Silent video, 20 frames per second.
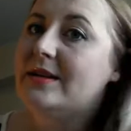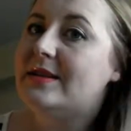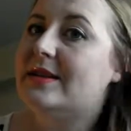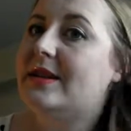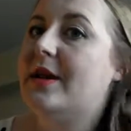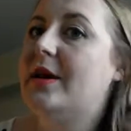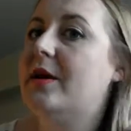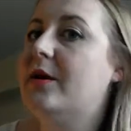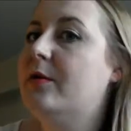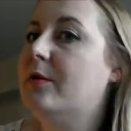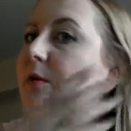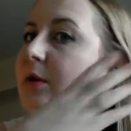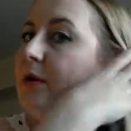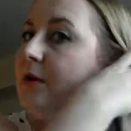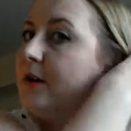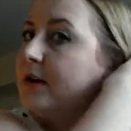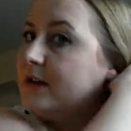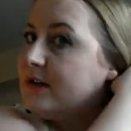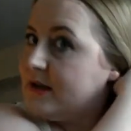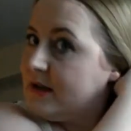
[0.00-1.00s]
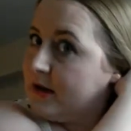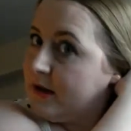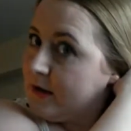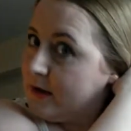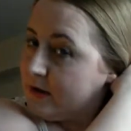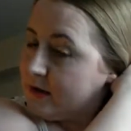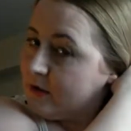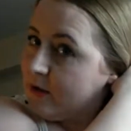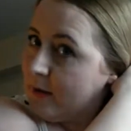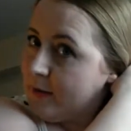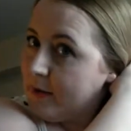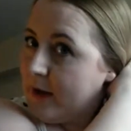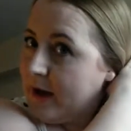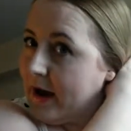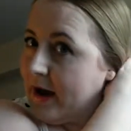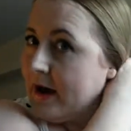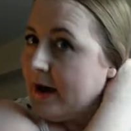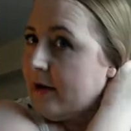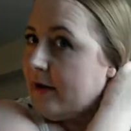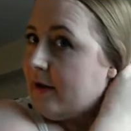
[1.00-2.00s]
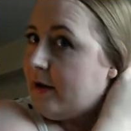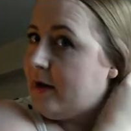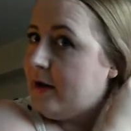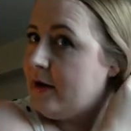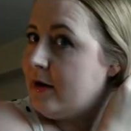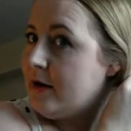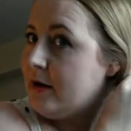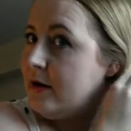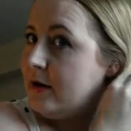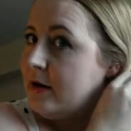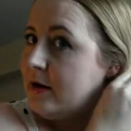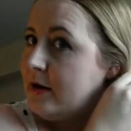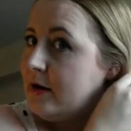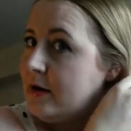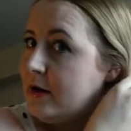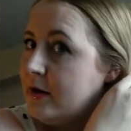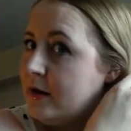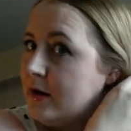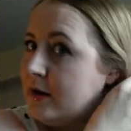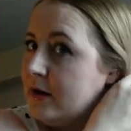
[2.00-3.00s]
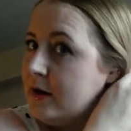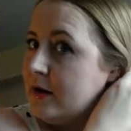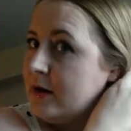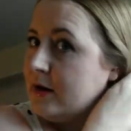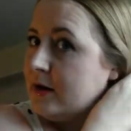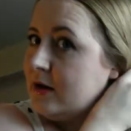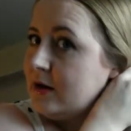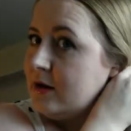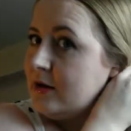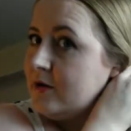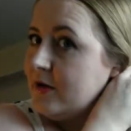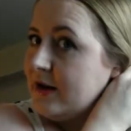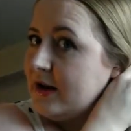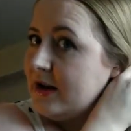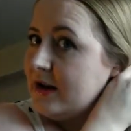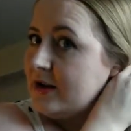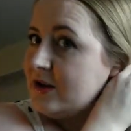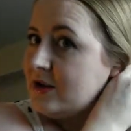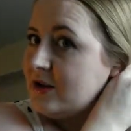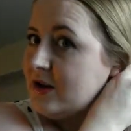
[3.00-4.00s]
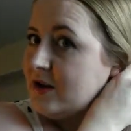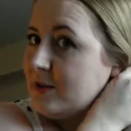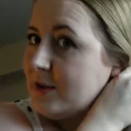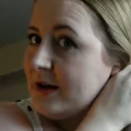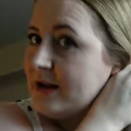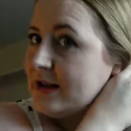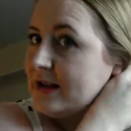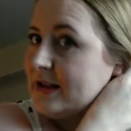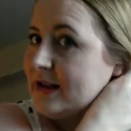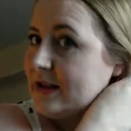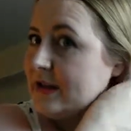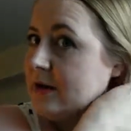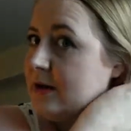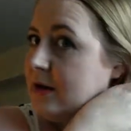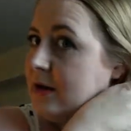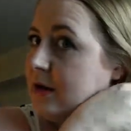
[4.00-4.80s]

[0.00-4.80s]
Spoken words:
So what you're going to do is grab your hair, divide it into 2 pieces,